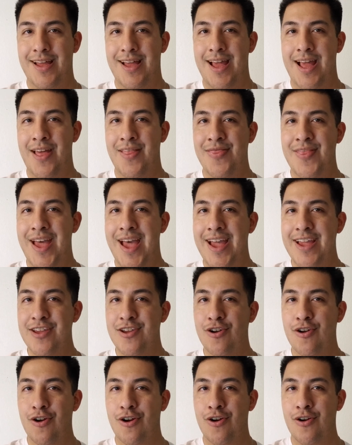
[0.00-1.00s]
and that
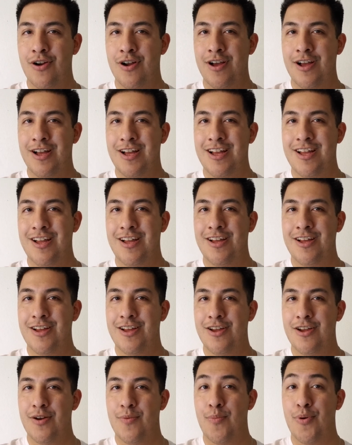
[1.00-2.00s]
your
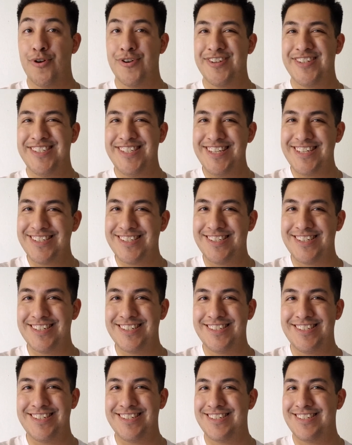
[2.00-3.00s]

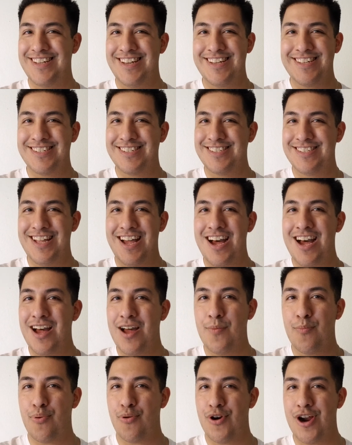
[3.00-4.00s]
persistence is
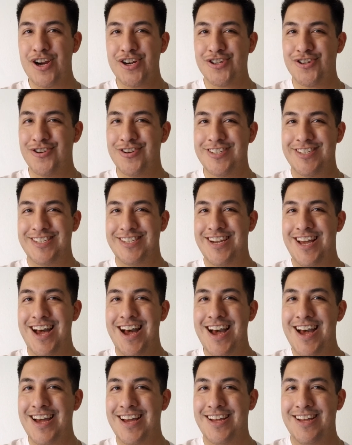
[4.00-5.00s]
not pressure, it's
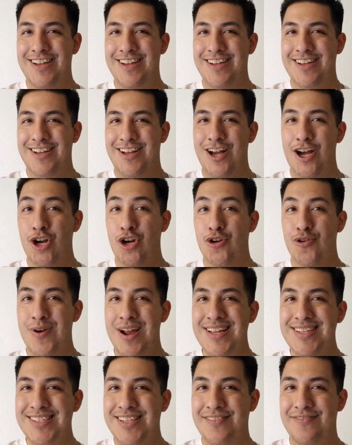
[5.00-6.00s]
not
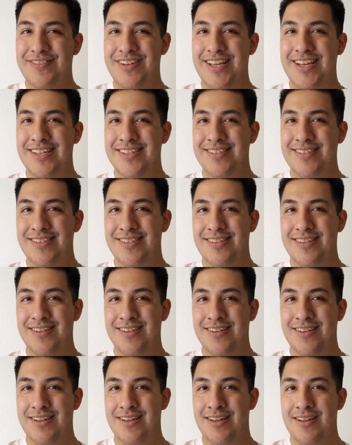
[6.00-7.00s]
aggressiveness,
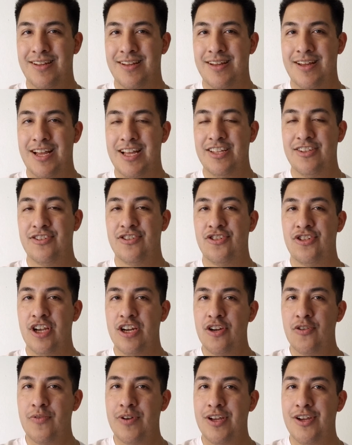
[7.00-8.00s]
it's
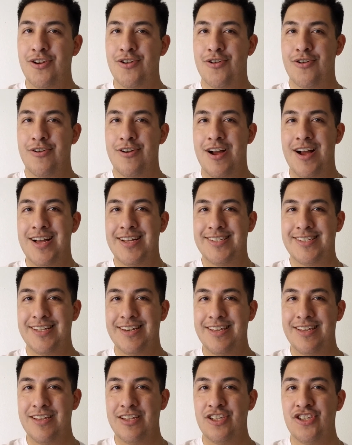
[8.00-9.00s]
genuine
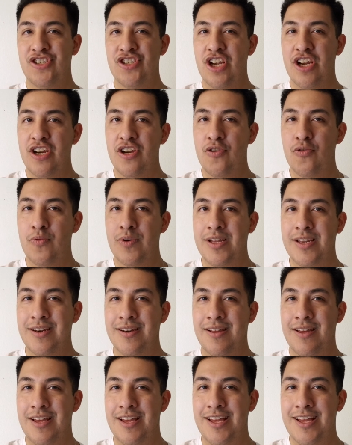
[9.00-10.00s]
curiosity, genuine